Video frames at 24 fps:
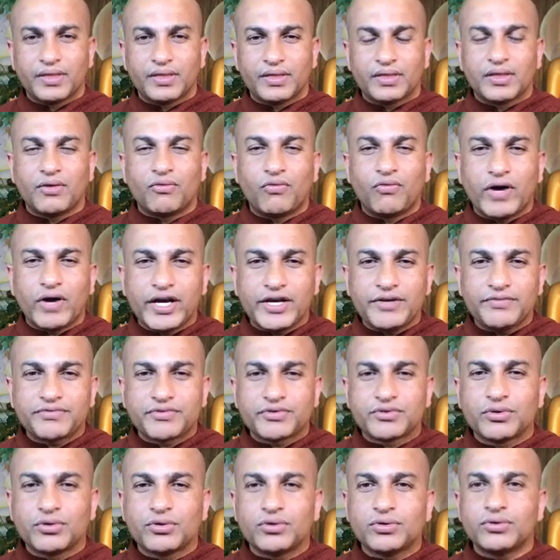the wife
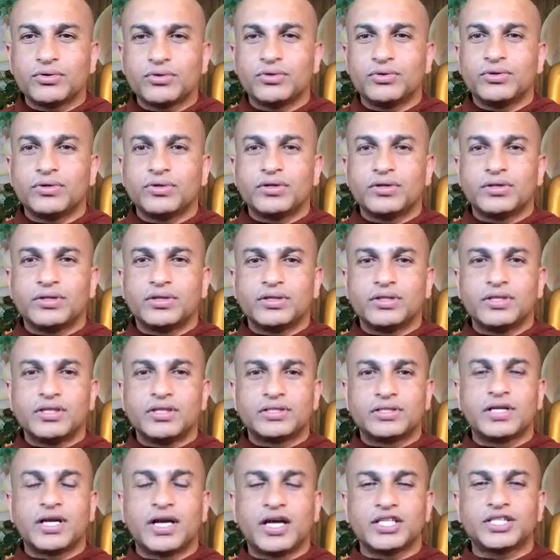saw
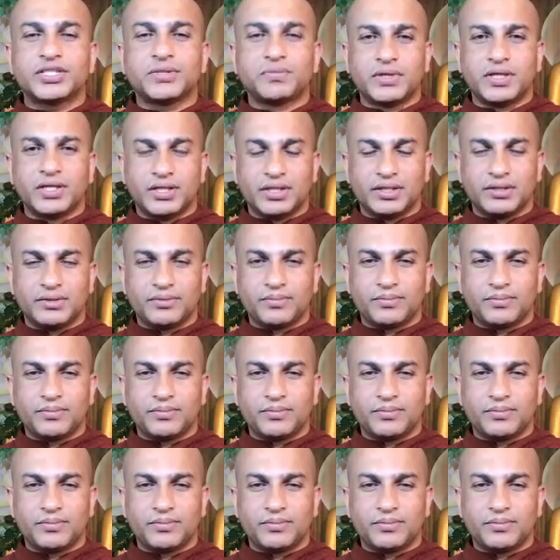this husband